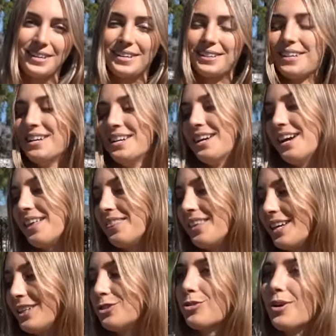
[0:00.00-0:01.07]
long. And
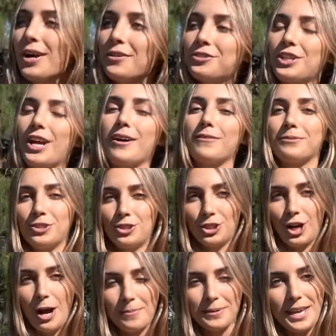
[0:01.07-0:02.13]
then Drive Shaft
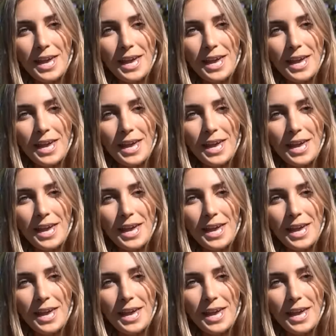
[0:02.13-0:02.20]
Shop